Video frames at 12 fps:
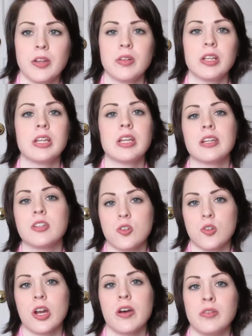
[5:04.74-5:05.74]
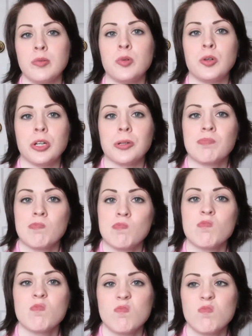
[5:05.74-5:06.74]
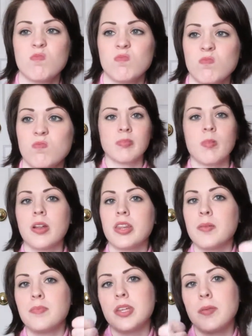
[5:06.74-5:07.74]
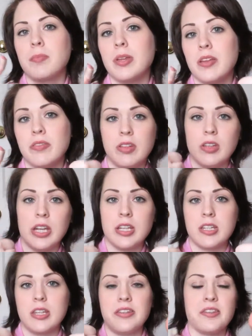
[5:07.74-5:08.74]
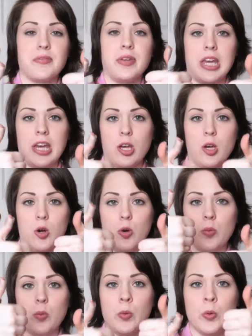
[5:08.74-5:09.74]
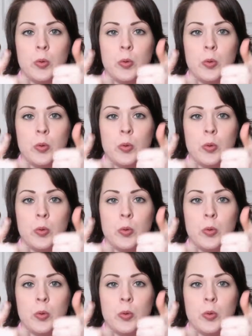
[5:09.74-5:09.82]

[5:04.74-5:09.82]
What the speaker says: I'd really like to travel more. Thumbs up if you liked this video.